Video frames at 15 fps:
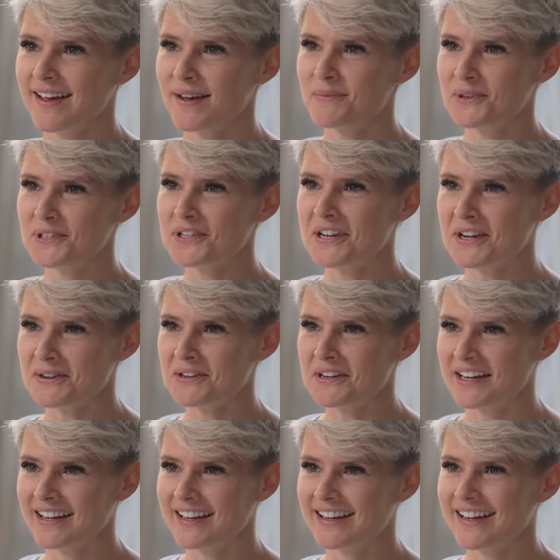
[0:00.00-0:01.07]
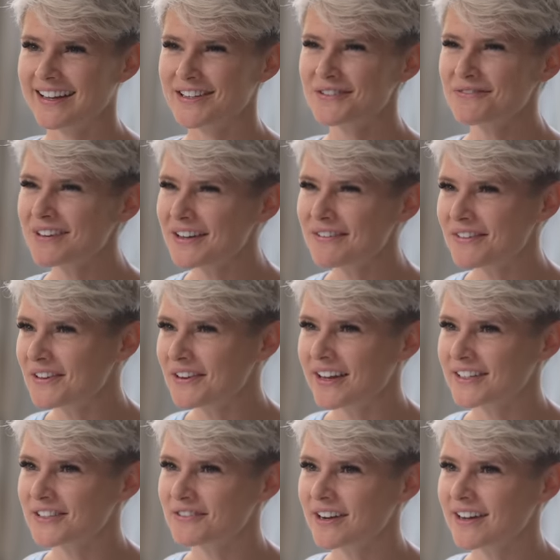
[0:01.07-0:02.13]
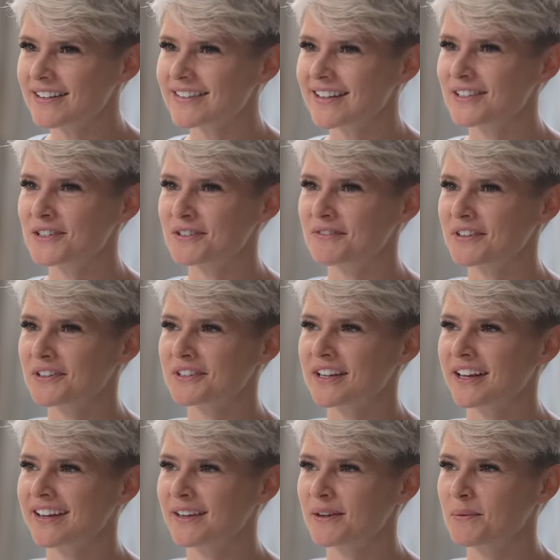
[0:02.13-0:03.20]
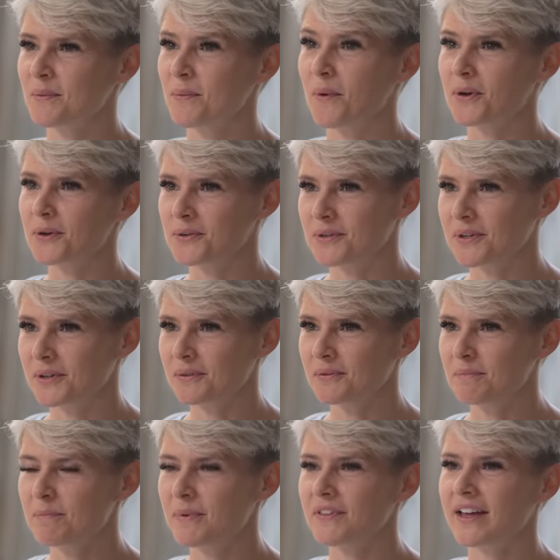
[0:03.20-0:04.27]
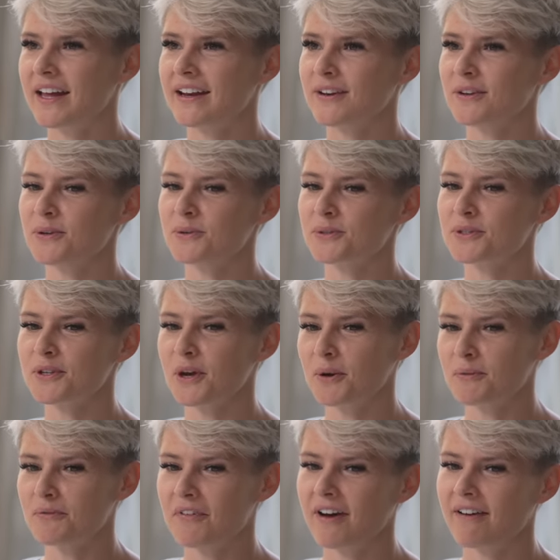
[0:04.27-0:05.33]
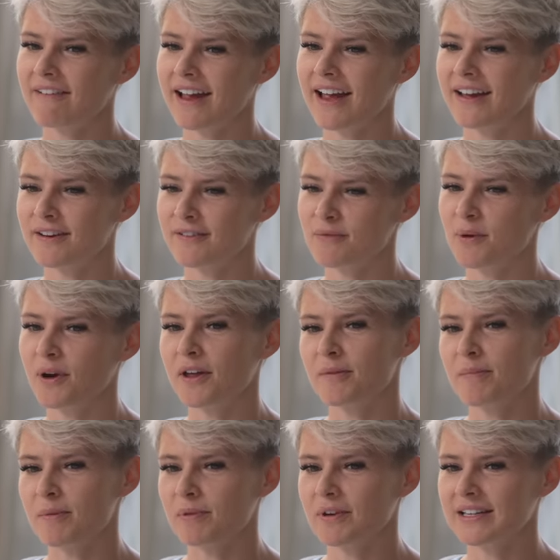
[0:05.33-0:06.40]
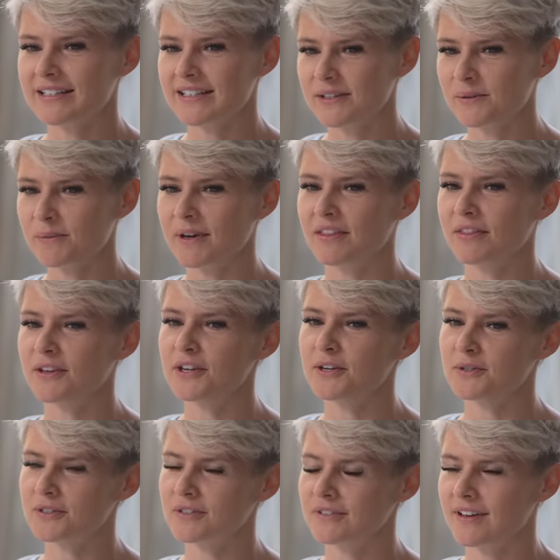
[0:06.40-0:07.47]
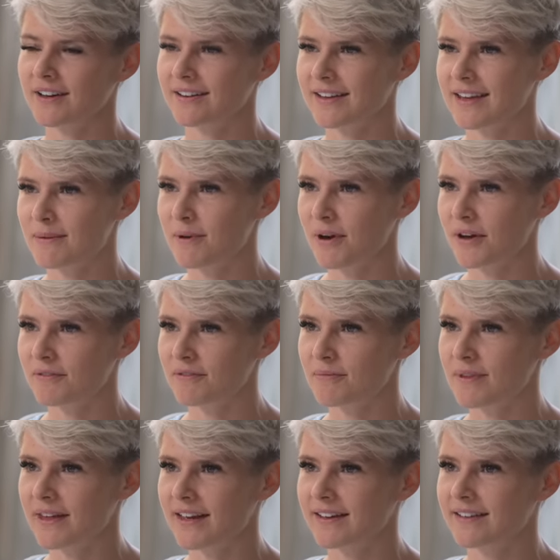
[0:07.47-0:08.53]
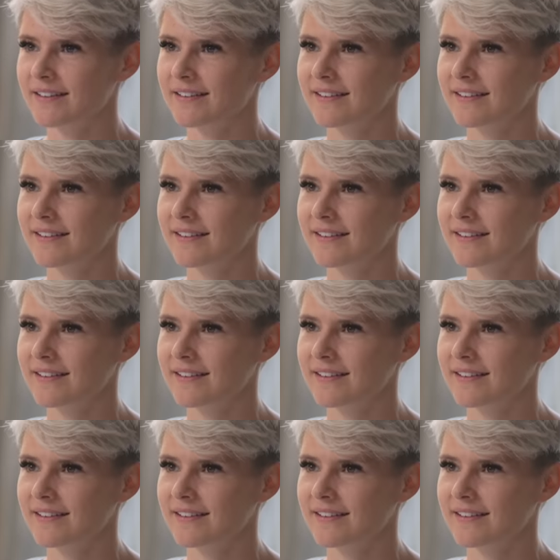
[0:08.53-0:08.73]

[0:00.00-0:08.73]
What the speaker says: And once you get good at it, it doesn't really feel like stress. It just feels like what you do. But then you're so far ahead of what other people can deal with that you just kind of keep going from there.